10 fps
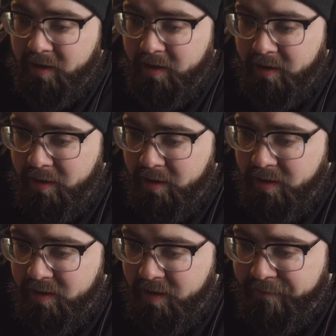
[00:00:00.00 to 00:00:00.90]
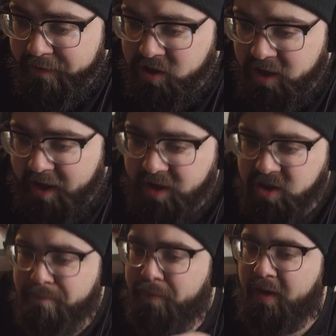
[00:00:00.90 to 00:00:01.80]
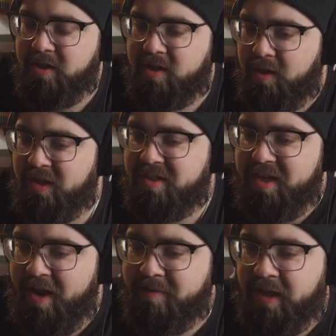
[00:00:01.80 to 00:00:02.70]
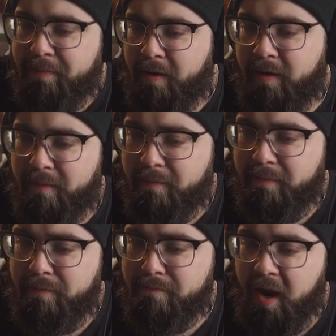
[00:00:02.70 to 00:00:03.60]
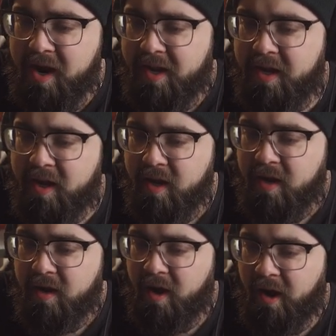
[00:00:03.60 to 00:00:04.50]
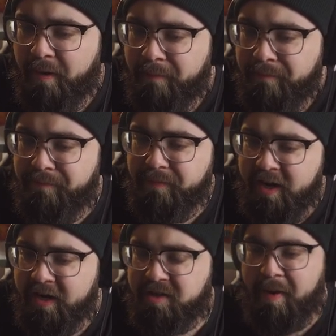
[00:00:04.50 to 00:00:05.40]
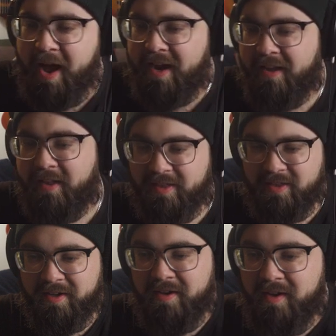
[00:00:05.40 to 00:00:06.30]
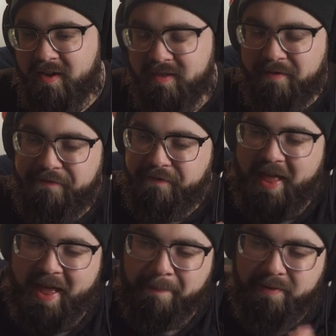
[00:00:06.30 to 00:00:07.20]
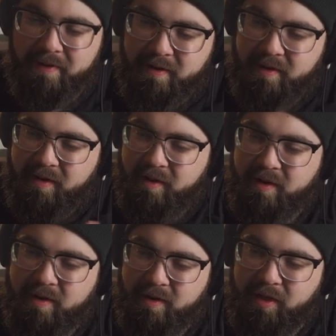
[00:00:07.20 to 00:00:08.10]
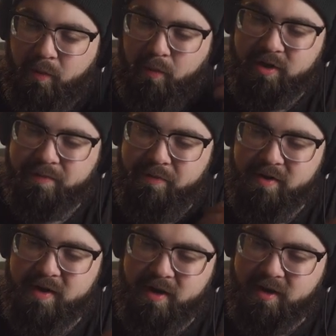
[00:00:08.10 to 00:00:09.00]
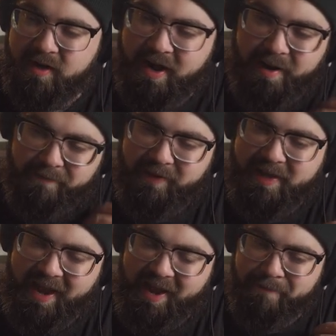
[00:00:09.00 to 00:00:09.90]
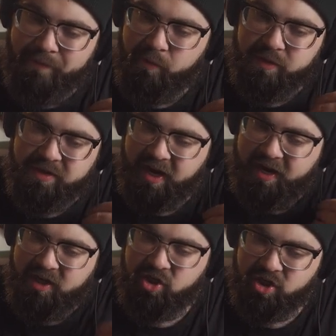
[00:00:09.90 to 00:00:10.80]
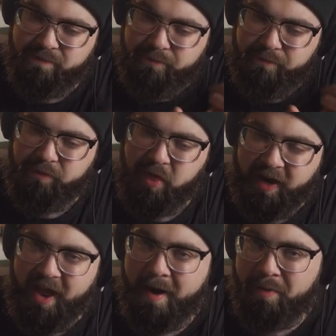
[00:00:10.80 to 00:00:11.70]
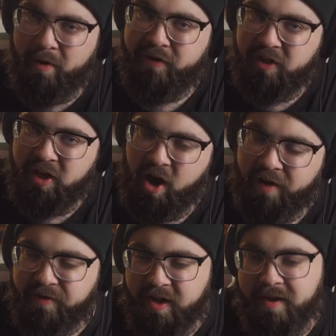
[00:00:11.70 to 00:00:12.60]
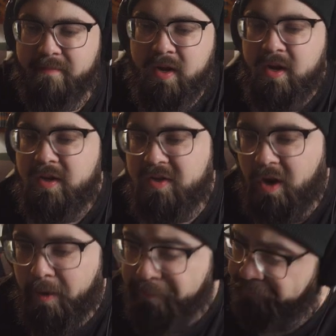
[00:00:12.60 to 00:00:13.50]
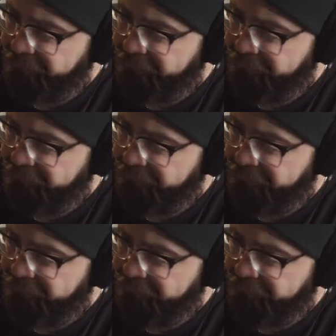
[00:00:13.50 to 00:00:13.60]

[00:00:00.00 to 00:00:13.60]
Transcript: the officiant, I just placed the same type of mic in his pocket, like the flap, like where his boutonniere kind of came, was like just like kind of perfectly covered it. So